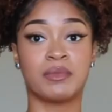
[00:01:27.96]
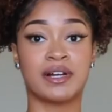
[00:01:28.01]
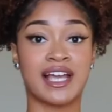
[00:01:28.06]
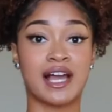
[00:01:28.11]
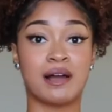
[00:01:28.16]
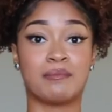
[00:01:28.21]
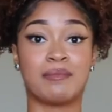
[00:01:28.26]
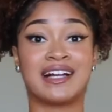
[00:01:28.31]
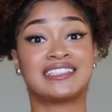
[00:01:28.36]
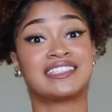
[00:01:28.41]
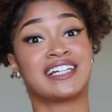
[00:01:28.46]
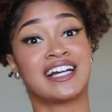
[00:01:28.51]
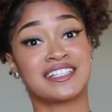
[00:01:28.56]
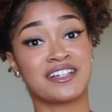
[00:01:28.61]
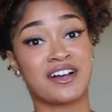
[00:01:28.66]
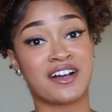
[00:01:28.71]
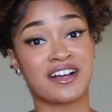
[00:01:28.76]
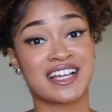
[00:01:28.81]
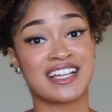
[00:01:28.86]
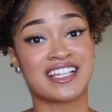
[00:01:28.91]
But yeah, my TED
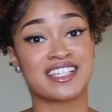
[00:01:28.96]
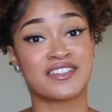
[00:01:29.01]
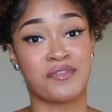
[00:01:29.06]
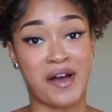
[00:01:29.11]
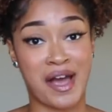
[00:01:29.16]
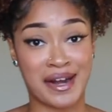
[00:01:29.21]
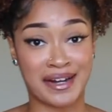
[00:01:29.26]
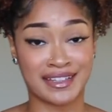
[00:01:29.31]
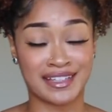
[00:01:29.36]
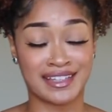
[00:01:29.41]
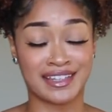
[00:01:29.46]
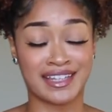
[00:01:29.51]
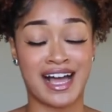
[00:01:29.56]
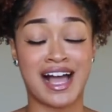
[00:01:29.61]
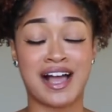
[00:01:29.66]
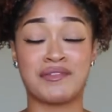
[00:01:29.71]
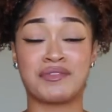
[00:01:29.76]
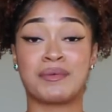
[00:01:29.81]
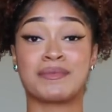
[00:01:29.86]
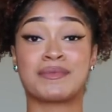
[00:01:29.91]
Talk is finally
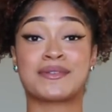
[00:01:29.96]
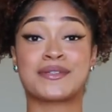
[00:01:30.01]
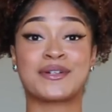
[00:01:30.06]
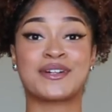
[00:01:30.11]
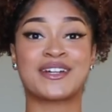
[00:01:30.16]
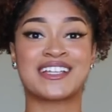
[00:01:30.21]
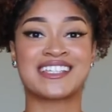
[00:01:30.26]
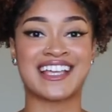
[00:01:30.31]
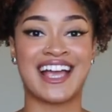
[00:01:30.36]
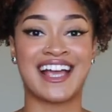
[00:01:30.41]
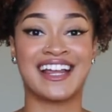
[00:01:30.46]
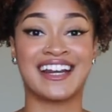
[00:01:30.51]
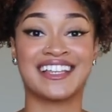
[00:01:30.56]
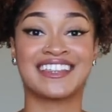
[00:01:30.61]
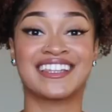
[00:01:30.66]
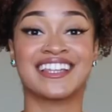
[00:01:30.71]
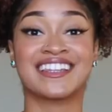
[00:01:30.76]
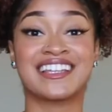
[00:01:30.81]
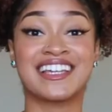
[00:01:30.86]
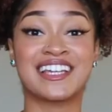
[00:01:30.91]
live. I'm so
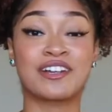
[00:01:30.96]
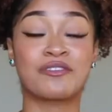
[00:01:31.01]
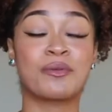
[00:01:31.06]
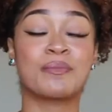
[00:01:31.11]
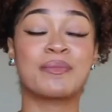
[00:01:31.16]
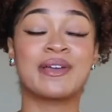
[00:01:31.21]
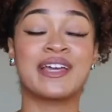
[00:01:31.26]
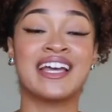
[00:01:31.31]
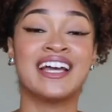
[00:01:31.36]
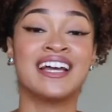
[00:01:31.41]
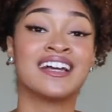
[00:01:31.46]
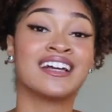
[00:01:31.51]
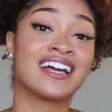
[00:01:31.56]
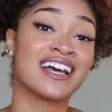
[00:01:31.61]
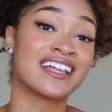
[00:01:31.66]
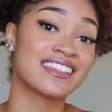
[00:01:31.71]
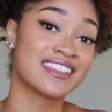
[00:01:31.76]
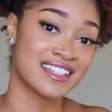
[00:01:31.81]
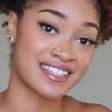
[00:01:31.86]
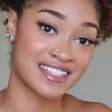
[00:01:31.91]
excited. The link will be
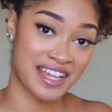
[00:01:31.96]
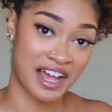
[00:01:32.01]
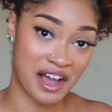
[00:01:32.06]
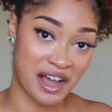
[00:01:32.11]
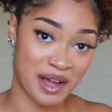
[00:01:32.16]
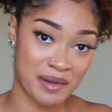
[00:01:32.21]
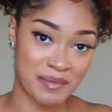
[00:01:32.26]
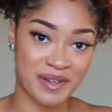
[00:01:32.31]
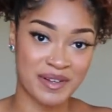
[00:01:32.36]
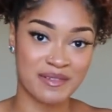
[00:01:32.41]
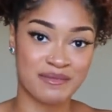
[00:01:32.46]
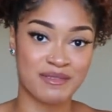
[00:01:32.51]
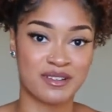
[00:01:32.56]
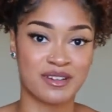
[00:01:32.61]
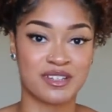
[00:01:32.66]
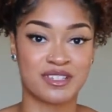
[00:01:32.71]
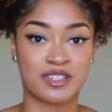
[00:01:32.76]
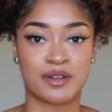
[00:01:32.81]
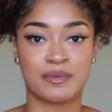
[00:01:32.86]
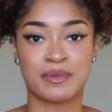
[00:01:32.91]
at the top of the
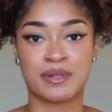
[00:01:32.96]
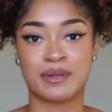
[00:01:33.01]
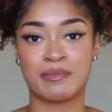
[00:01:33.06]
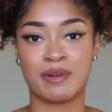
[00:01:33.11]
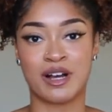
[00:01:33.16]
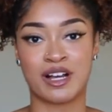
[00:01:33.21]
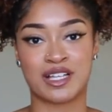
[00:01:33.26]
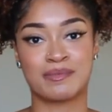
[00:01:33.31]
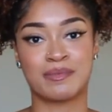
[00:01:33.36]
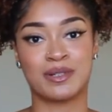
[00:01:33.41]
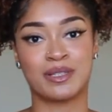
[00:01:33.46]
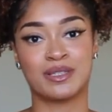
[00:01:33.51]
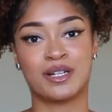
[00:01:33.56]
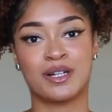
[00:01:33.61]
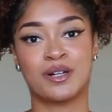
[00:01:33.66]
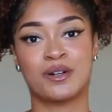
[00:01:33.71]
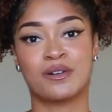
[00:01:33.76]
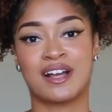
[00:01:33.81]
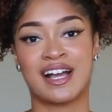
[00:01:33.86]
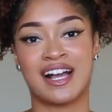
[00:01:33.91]
description box
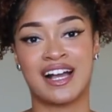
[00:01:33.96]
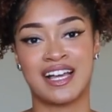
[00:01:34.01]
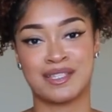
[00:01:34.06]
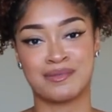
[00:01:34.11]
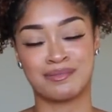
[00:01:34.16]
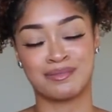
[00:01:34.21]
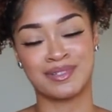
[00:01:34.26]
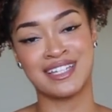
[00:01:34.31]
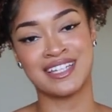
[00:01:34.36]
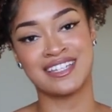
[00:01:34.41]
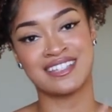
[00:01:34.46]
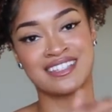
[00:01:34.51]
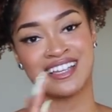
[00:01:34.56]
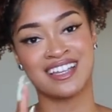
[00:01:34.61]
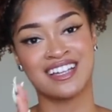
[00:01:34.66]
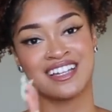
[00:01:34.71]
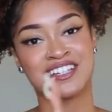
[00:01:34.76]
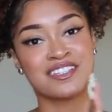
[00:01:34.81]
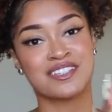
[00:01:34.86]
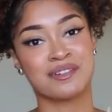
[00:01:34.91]
below, guys. Please
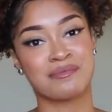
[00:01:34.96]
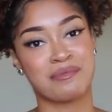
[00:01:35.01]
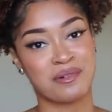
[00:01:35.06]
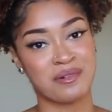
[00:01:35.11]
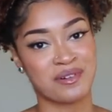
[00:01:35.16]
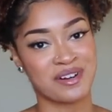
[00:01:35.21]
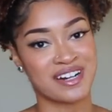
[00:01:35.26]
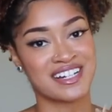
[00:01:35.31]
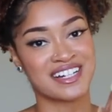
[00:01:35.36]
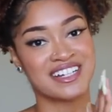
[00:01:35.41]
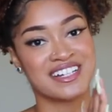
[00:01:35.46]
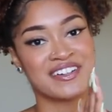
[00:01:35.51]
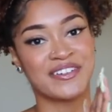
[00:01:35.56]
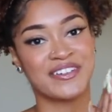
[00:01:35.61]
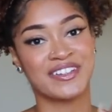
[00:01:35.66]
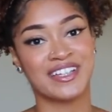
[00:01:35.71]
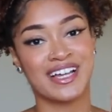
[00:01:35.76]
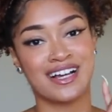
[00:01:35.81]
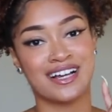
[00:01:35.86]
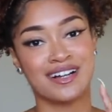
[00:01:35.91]
support,
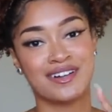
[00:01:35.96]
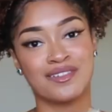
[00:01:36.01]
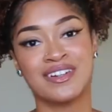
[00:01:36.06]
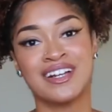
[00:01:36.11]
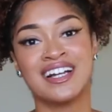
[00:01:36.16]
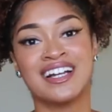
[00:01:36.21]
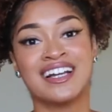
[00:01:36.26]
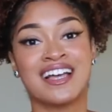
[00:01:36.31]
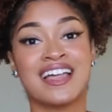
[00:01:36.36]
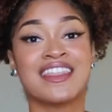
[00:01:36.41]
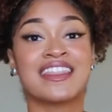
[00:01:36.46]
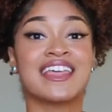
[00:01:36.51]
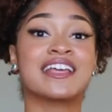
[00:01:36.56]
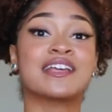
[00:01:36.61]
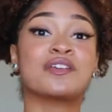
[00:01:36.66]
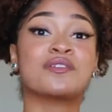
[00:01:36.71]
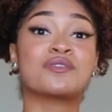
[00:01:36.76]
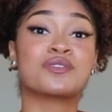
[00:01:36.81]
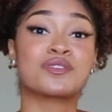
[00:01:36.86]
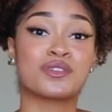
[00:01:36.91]
show love.
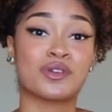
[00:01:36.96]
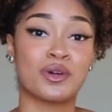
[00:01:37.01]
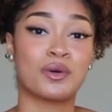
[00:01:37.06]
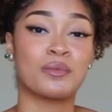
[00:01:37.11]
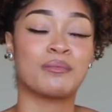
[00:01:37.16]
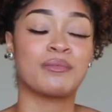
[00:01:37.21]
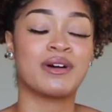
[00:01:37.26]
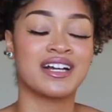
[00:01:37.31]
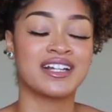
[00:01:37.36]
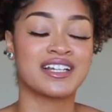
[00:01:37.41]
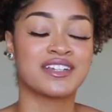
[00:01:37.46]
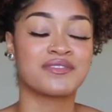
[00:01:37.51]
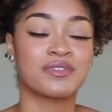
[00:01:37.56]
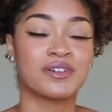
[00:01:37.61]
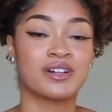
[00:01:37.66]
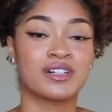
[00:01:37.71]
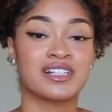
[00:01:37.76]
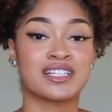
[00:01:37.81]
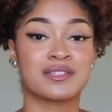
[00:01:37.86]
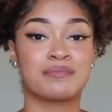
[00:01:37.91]
Thank you so much
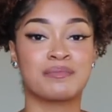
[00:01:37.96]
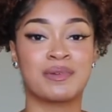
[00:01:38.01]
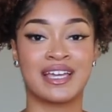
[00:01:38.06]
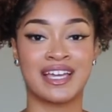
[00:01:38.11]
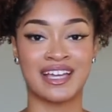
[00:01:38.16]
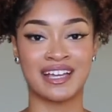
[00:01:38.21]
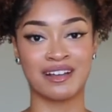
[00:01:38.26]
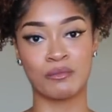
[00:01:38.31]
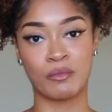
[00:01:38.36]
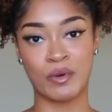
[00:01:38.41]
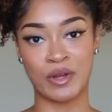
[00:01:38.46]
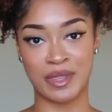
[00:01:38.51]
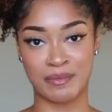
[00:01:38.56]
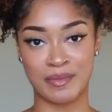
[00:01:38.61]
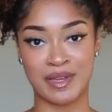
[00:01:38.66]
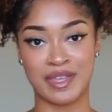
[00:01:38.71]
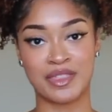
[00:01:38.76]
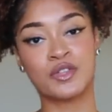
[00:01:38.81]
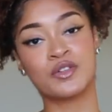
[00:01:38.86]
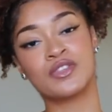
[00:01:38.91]
for just being with
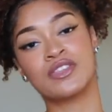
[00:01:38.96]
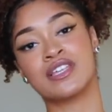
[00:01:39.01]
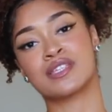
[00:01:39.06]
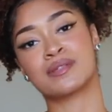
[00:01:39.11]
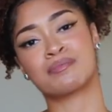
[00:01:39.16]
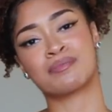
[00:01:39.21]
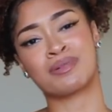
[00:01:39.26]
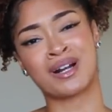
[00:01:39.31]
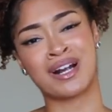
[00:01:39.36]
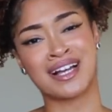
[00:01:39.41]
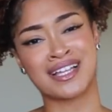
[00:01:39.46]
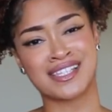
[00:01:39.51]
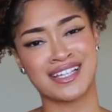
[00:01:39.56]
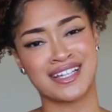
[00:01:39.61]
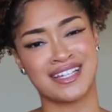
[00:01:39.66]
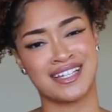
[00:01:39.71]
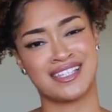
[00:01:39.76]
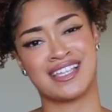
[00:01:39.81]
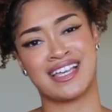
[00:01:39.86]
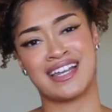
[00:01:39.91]
me through this
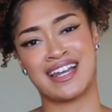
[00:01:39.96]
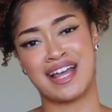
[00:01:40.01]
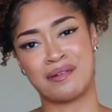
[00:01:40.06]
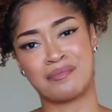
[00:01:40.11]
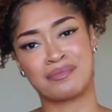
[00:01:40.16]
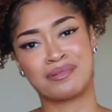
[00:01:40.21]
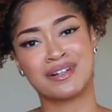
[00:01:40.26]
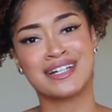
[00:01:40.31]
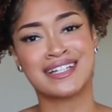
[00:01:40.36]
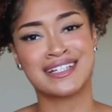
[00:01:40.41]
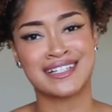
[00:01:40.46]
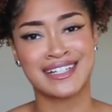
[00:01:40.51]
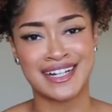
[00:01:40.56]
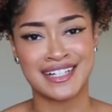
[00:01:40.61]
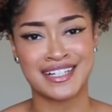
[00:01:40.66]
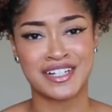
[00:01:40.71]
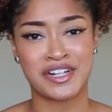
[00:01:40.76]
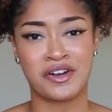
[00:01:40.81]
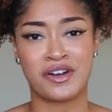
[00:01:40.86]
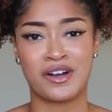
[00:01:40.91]
process and I
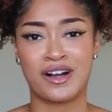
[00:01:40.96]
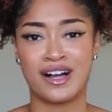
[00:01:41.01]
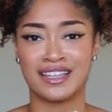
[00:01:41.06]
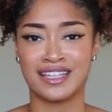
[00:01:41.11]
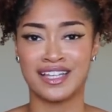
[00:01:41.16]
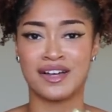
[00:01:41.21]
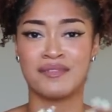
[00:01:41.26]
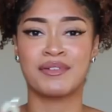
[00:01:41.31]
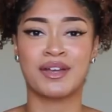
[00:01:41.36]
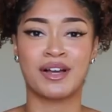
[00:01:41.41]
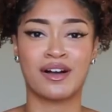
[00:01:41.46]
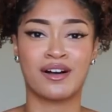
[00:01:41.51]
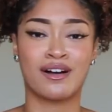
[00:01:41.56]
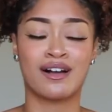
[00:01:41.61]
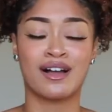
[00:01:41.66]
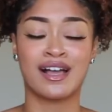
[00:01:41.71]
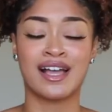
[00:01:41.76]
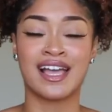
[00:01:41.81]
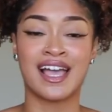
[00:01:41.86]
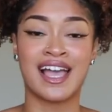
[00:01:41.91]
appreciate y'all. I love y'all.